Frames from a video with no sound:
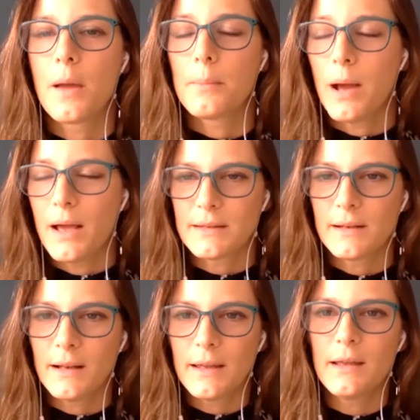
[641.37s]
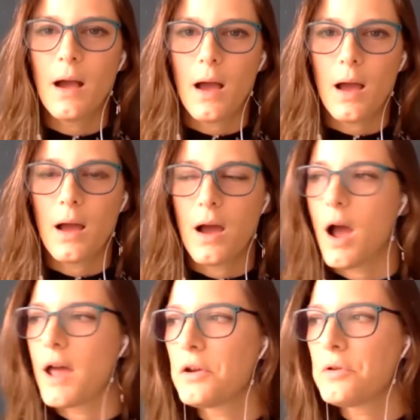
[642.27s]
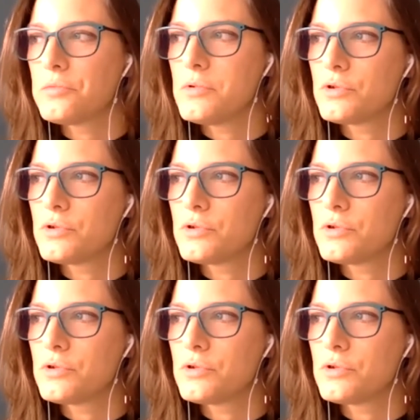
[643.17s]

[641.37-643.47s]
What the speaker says: Personally, I don't